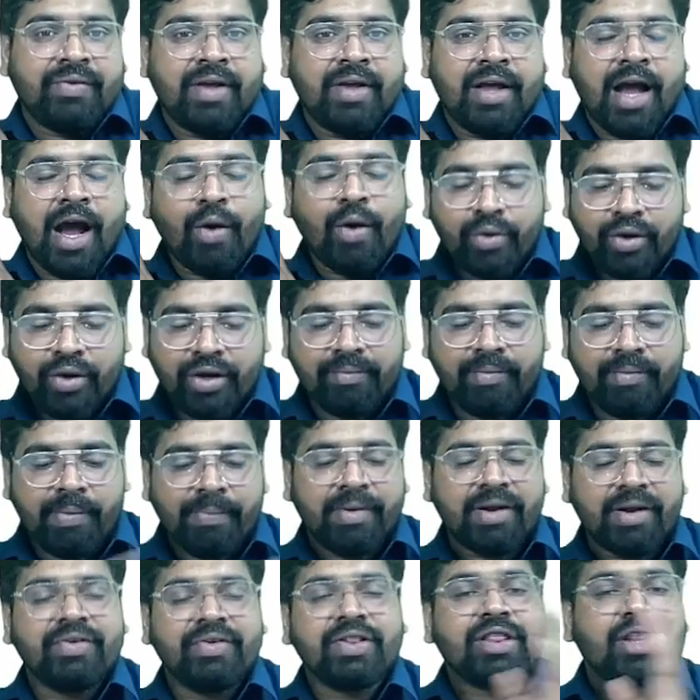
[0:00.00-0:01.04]
How to
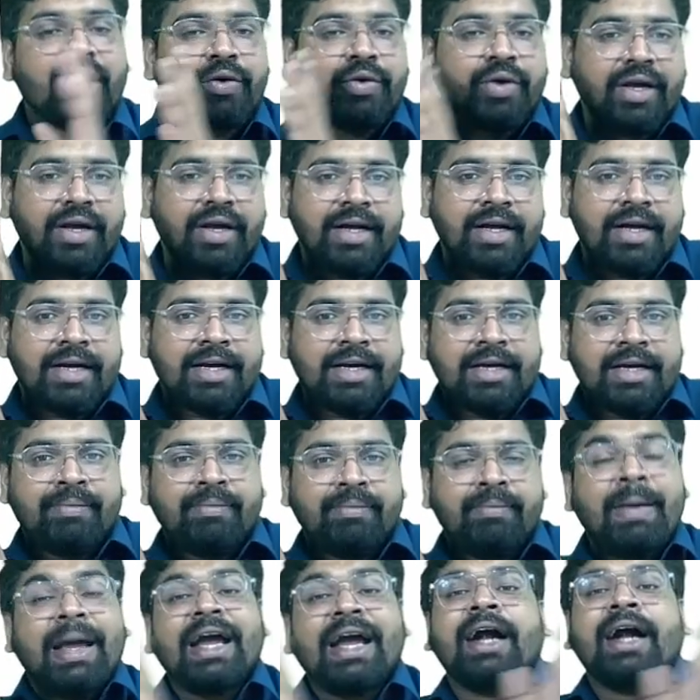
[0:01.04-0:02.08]
remember without
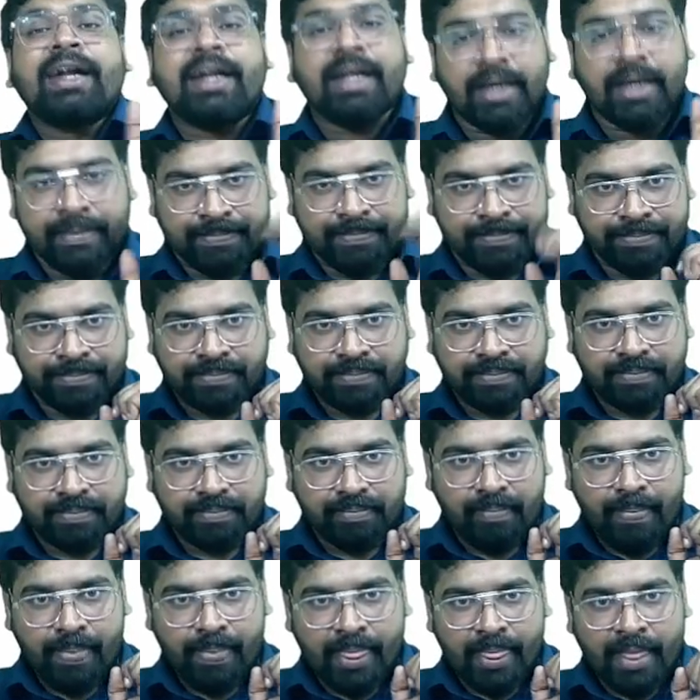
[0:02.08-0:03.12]
by hearting?
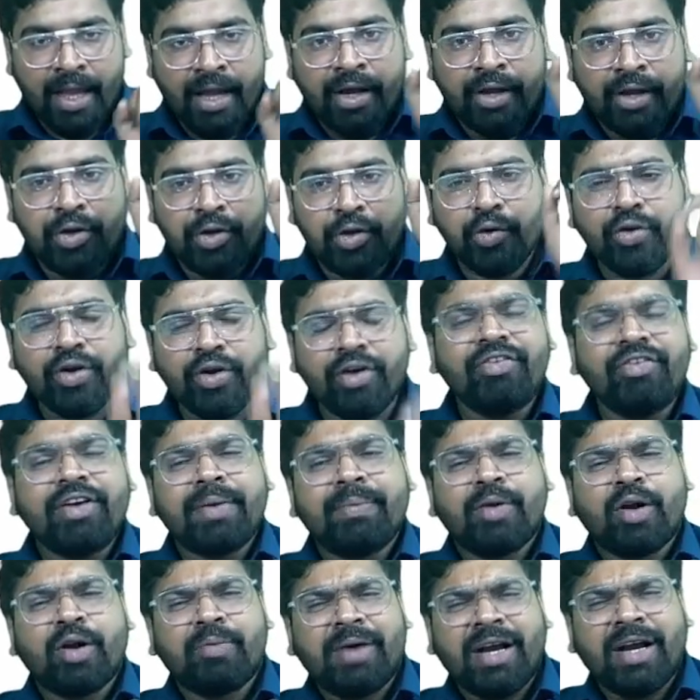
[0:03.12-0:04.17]

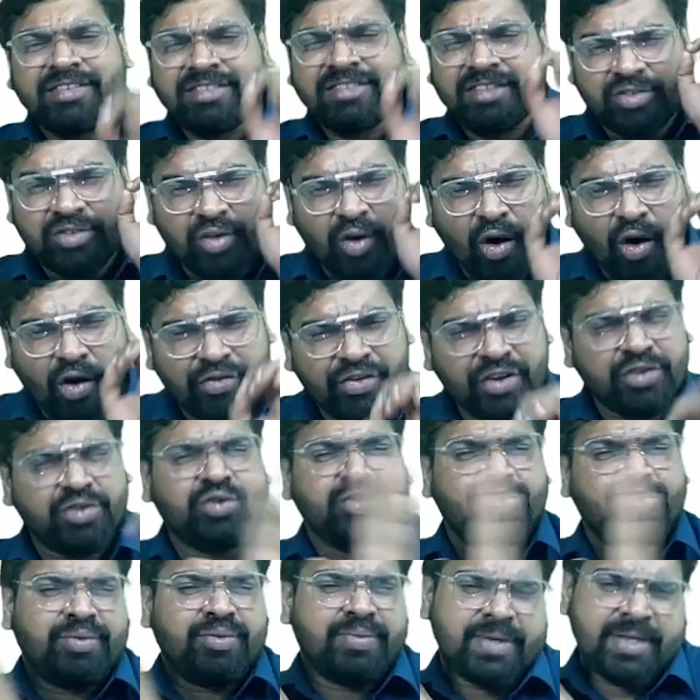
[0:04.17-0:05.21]
Neurofibroma is a soft tissue
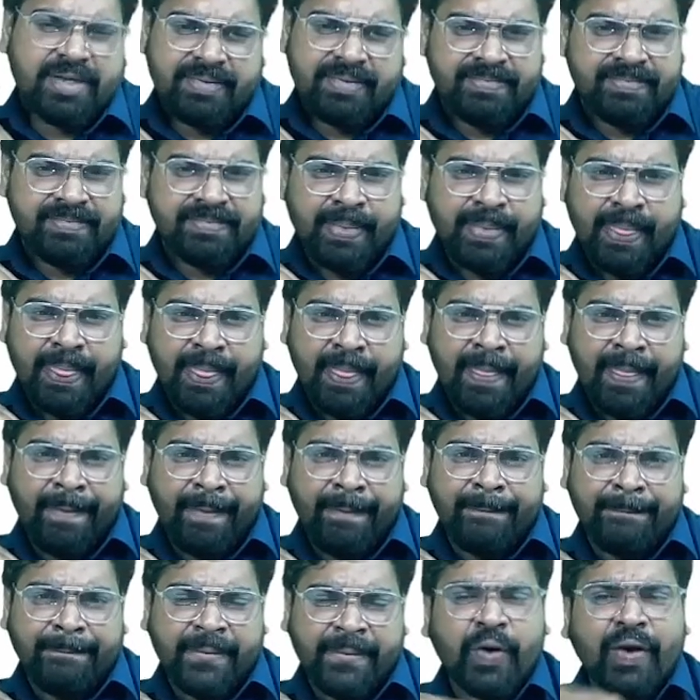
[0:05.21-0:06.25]
tumor.
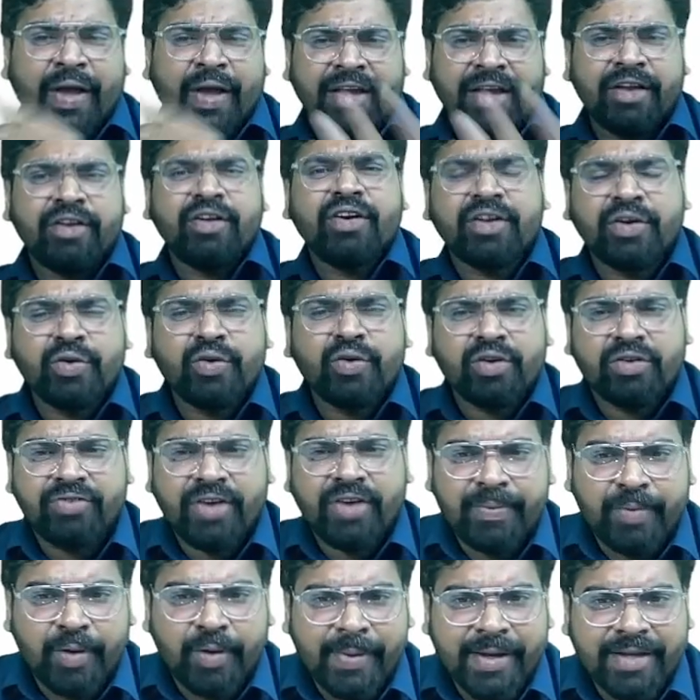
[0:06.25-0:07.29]
Okay, your
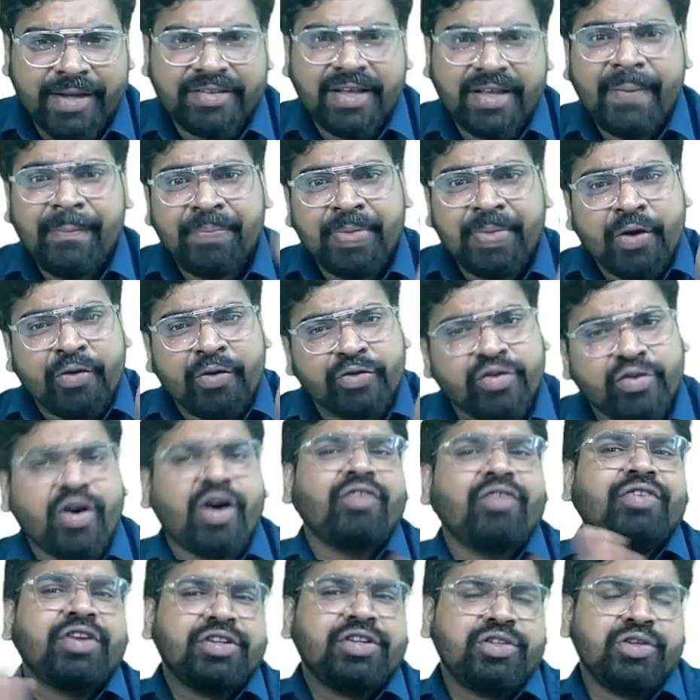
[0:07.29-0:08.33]
neurofibroma is a
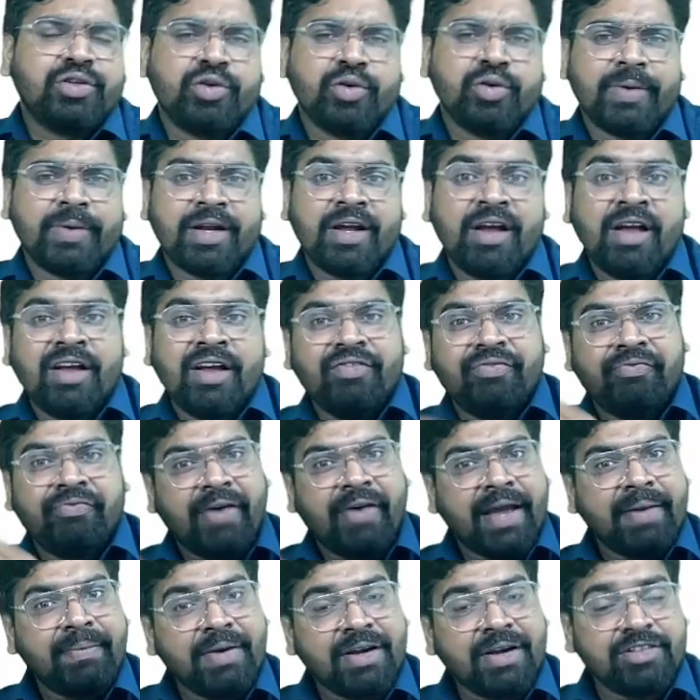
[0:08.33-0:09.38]
soft tissue tumor.
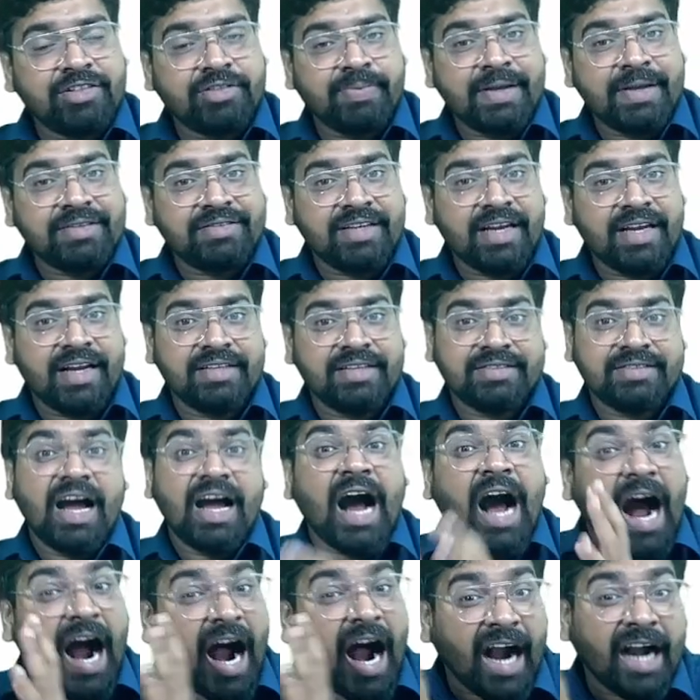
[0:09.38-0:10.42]
Fibrodysplasia is a
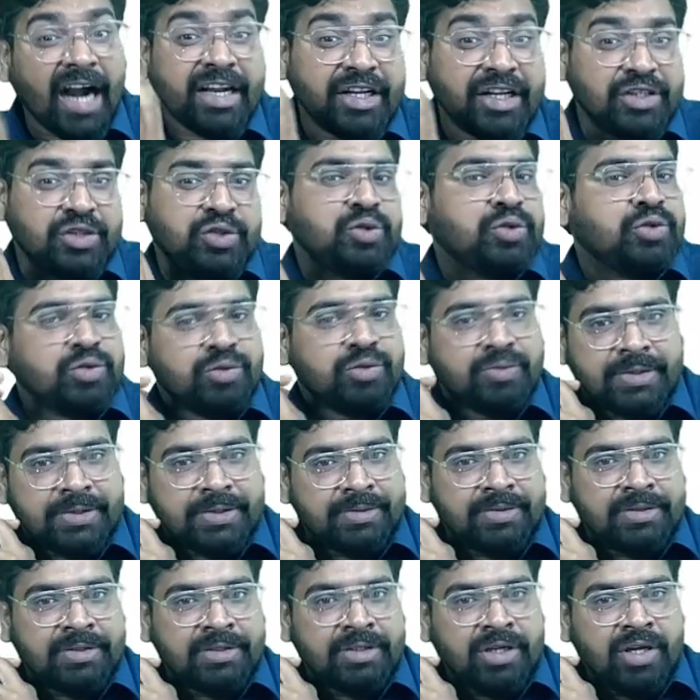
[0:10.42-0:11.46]
hard tissue tumor.
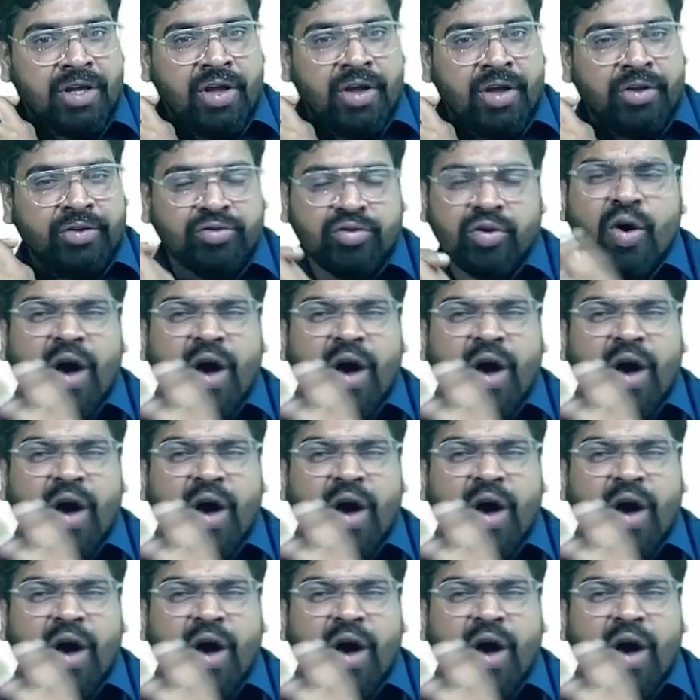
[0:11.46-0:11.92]
So